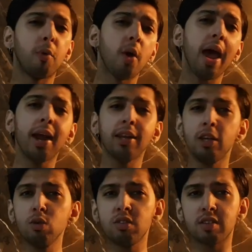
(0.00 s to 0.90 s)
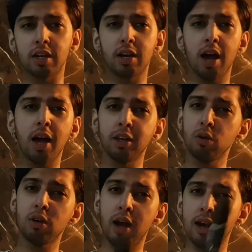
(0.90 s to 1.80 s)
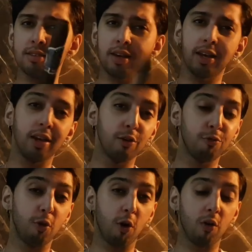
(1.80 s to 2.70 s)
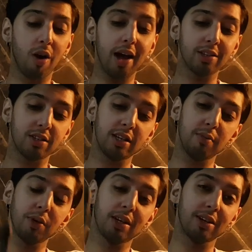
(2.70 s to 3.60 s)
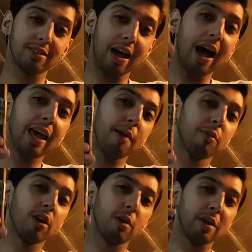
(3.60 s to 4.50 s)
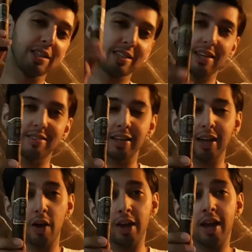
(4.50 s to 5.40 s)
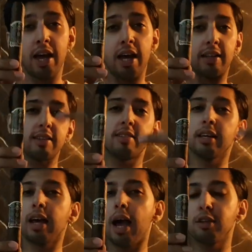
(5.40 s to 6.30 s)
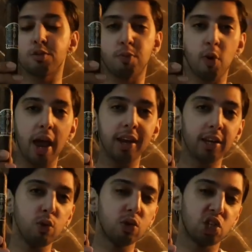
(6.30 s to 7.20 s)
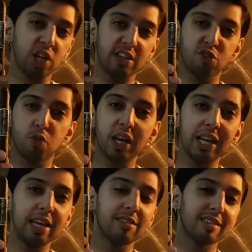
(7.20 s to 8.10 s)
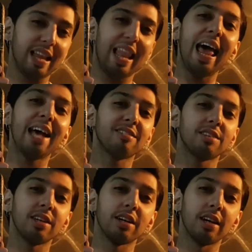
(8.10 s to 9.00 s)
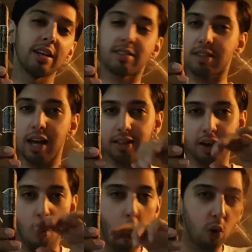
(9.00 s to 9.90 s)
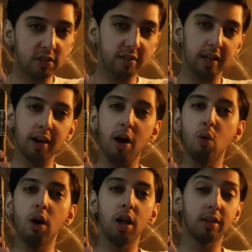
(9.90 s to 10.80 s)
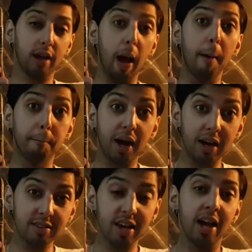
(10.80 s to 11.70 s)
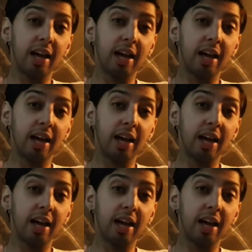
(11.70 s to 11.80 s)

brand new cigar, and you guys are in for a ride today because I am going to be testing out this cigar. It's brand new, just released last year. It's got the whole cigar world abuzz.